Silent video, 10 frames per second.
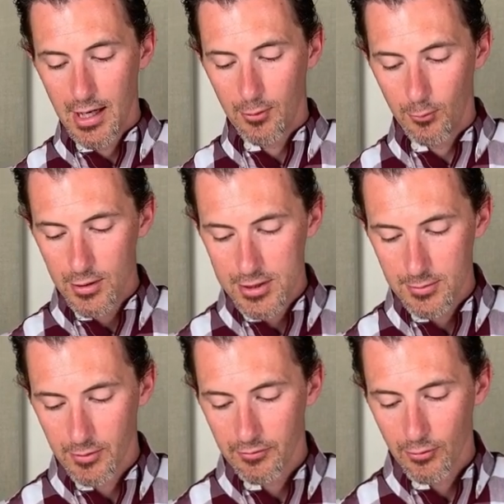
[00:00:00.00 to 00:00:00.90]
And
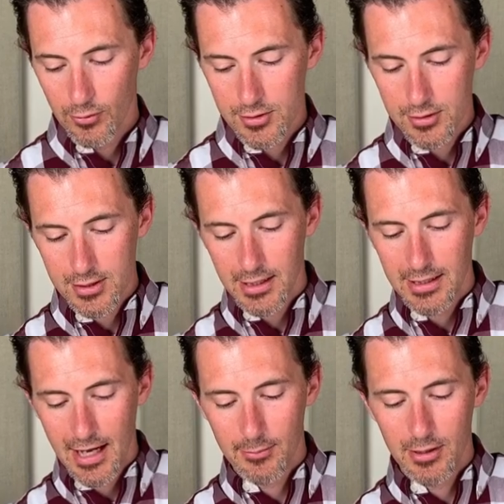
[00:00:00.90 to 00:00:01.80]
wisdom and foolishness
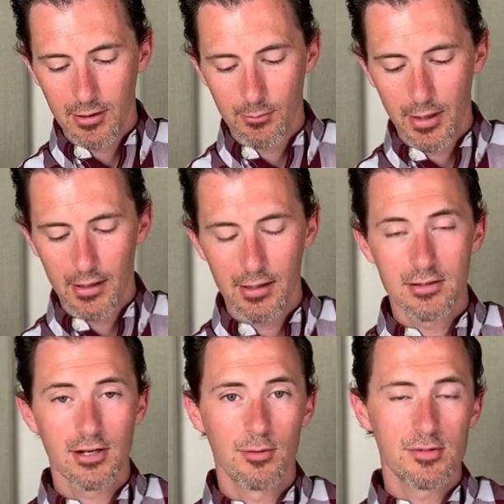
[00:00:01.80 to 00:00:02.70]
can now be compared
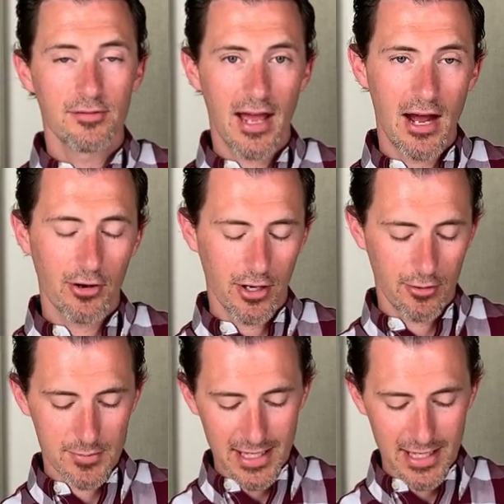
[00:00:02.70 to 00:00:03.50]
in terms of outcomes.